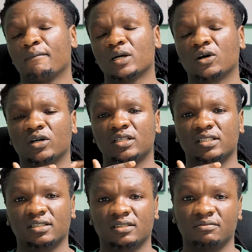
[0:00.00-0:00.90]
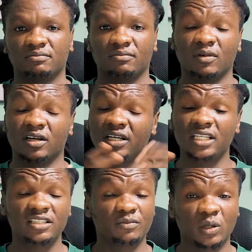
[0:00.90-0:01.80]
because
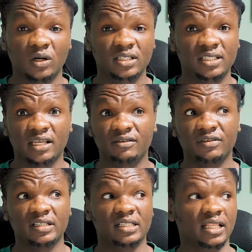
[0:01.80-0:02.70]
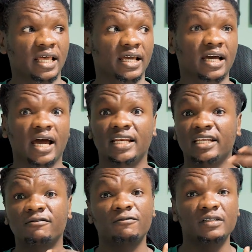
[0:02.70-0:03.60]
creative blocks can feel like an
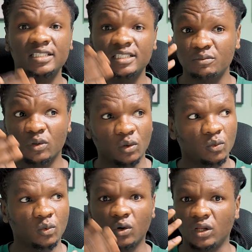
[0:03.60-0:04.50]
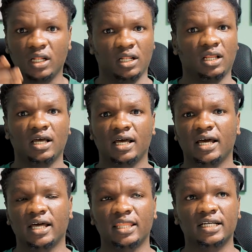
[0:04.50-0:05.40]
invincible wall
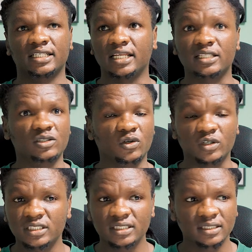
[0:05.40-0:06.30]
that does not